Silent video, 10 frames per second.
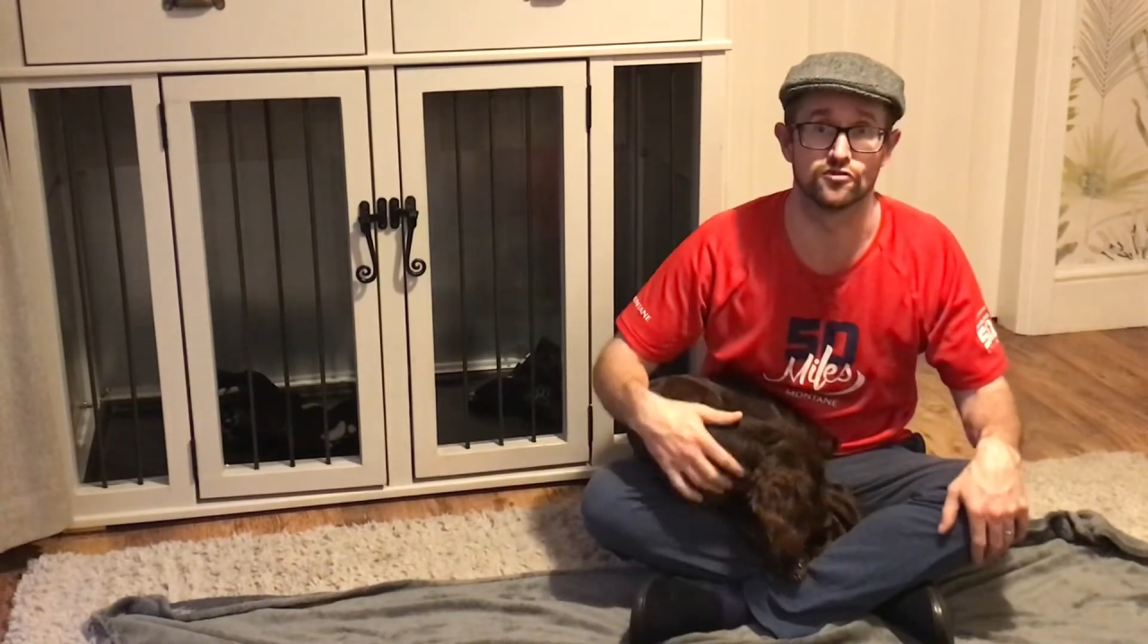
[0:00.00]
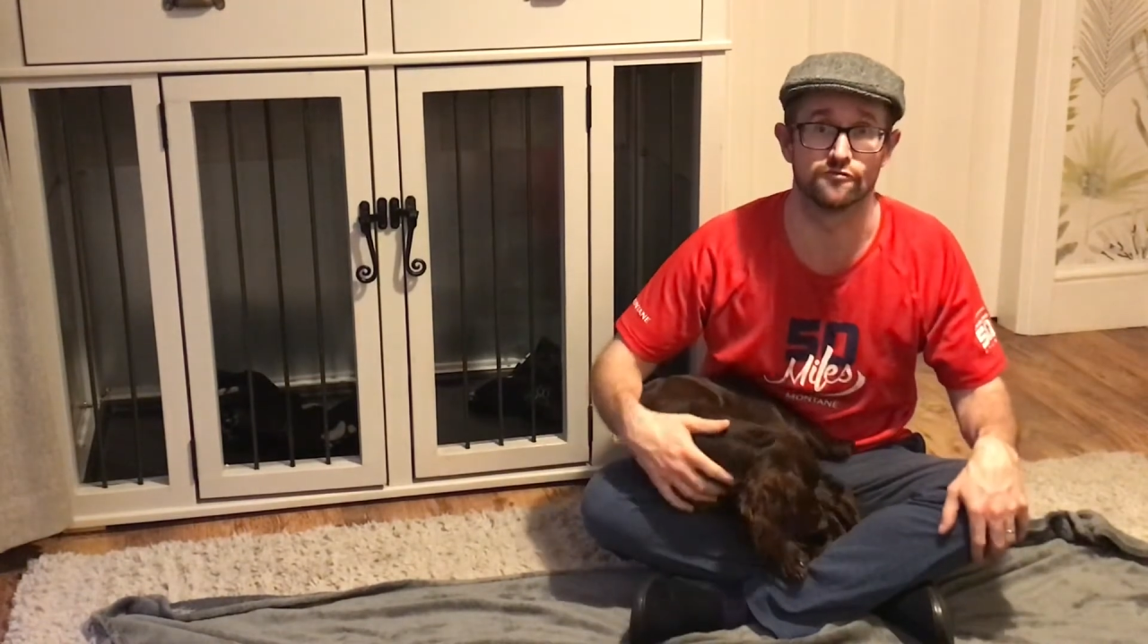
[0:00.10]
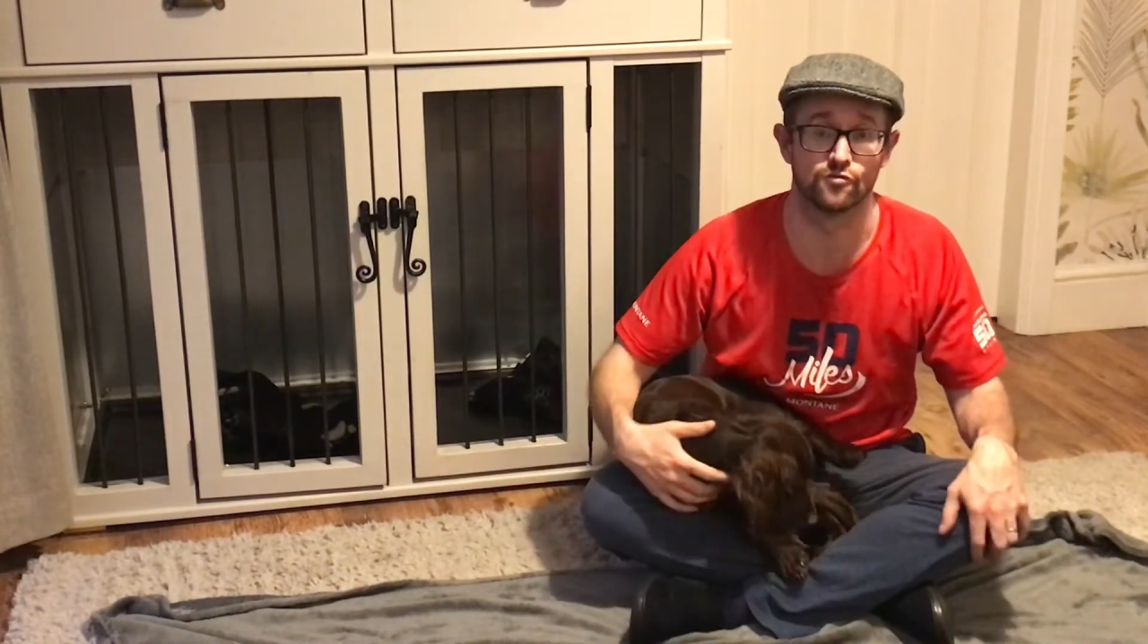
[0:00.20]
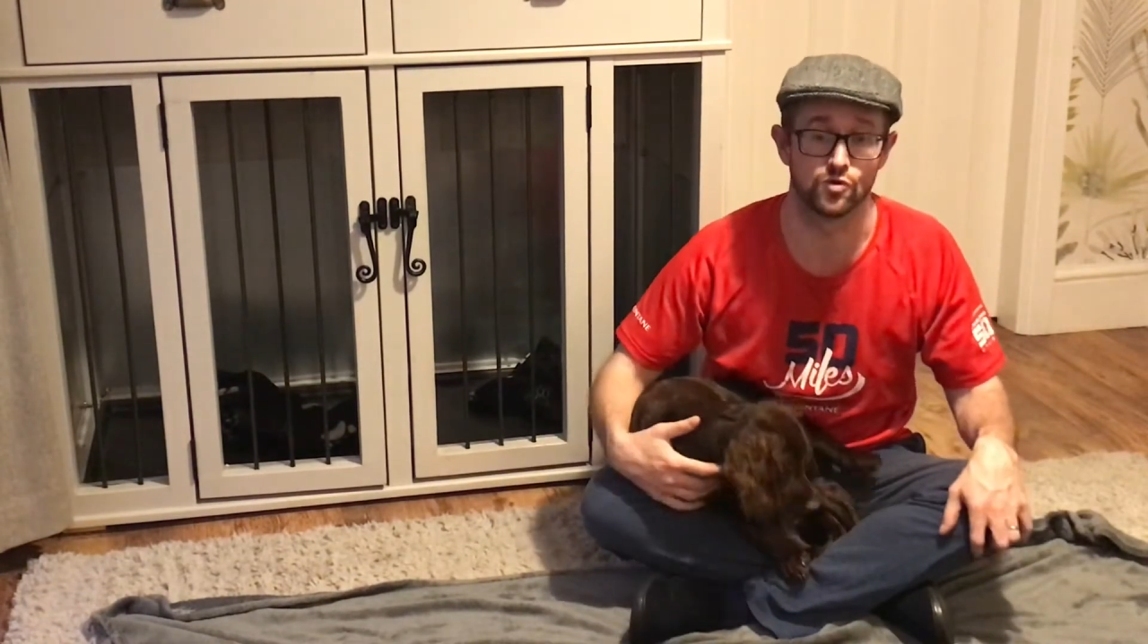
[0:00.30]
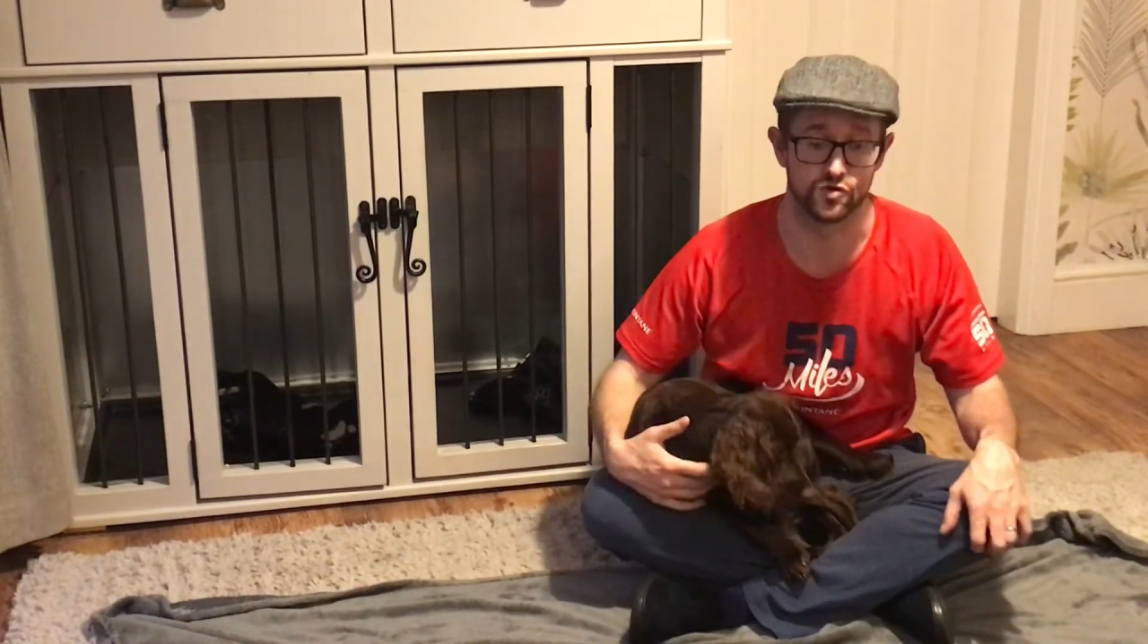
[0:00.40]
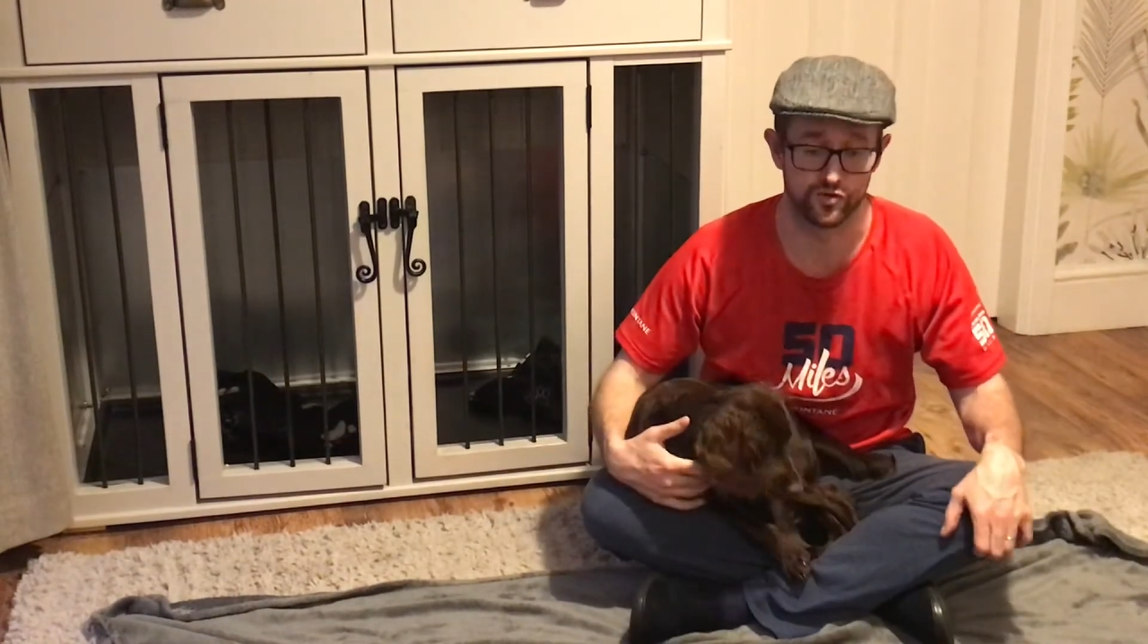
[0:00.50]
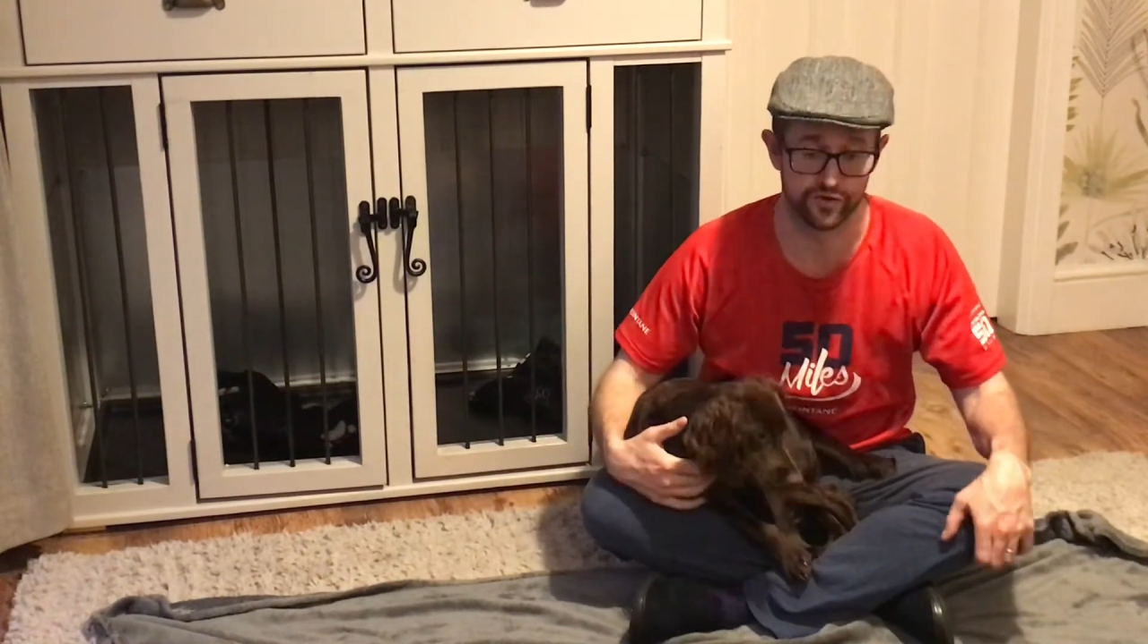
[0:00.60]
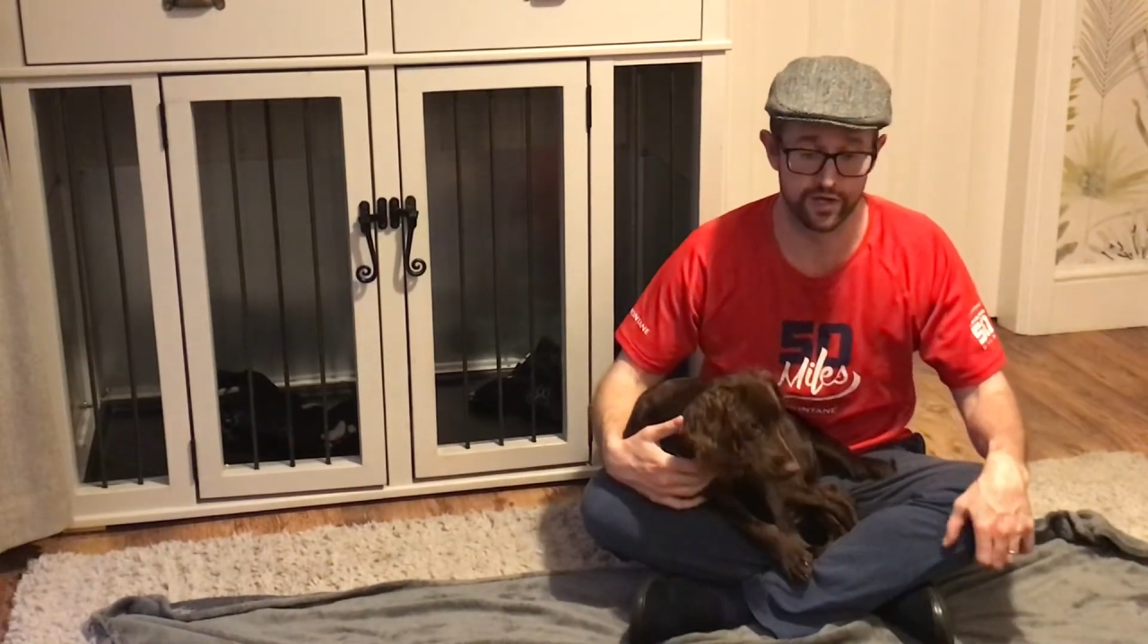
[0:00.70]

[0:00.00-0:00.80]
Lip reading: the reward,